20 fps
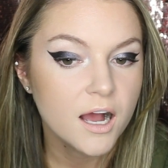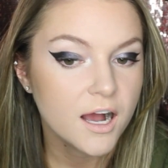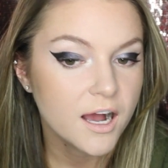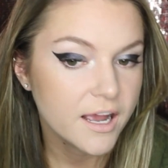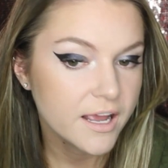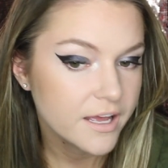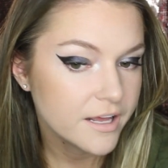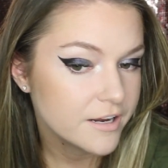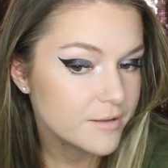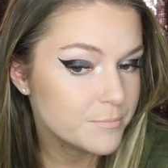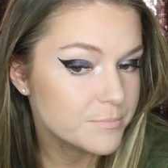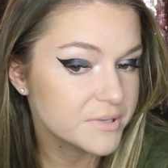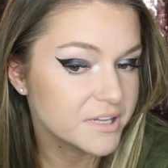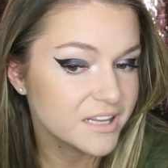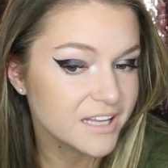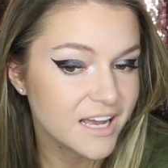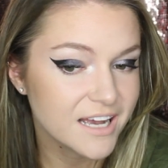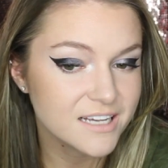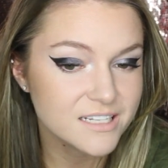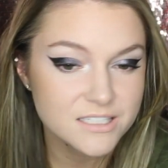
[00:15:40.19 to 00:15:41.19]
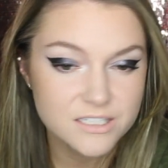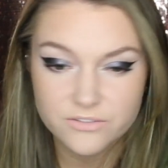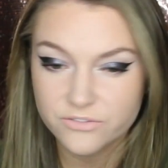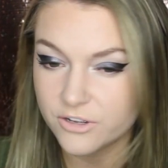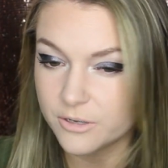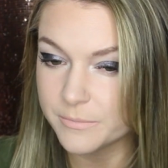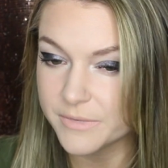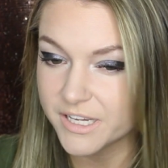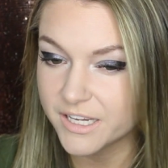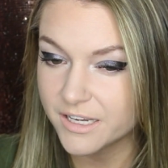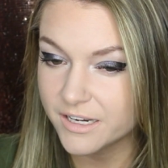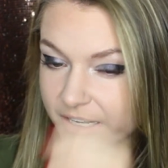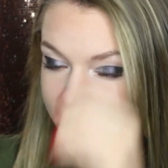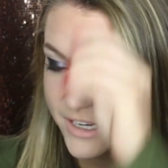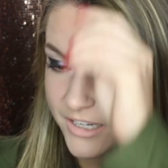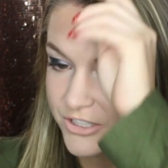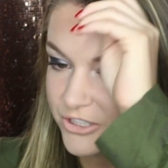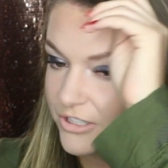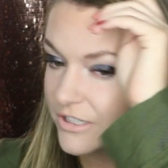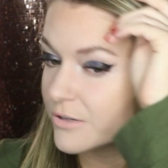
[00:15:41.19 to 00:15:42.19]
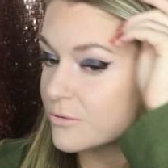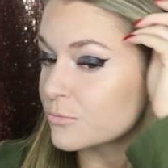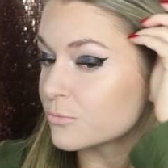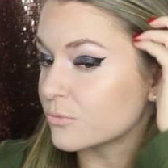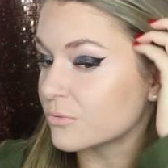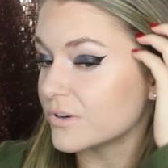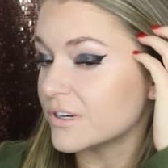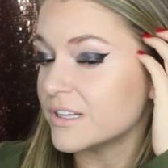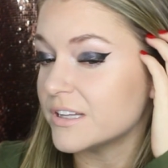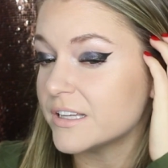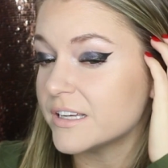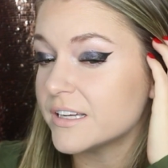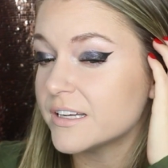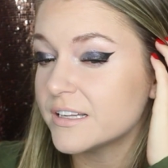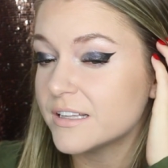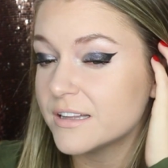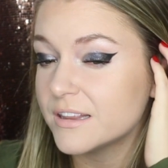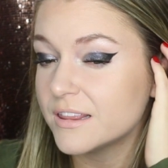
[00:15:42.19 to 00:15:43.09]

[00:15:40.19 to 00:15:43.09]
I had a blast filming it, and I actually really